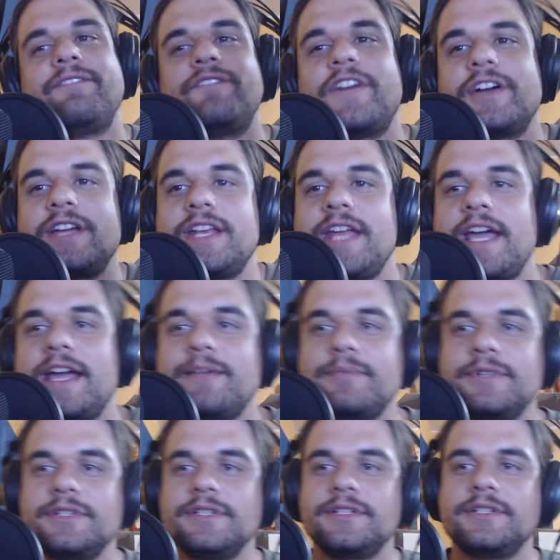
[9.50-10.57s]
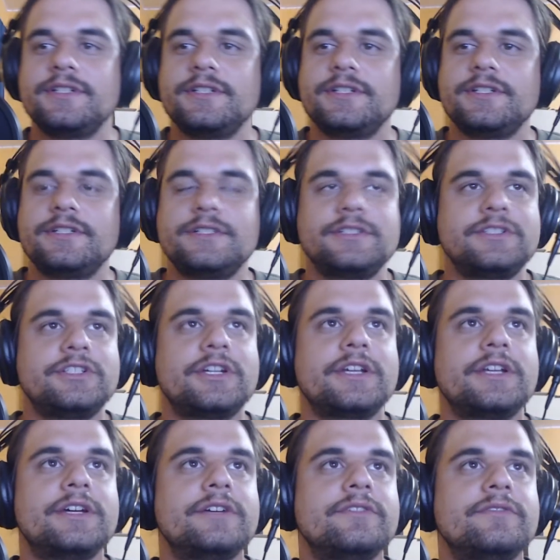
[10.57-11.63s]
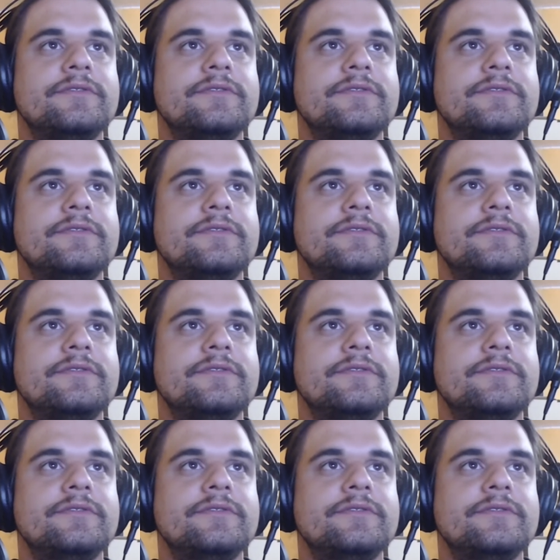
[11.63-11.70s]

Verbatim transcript: fucking happened. Check it out.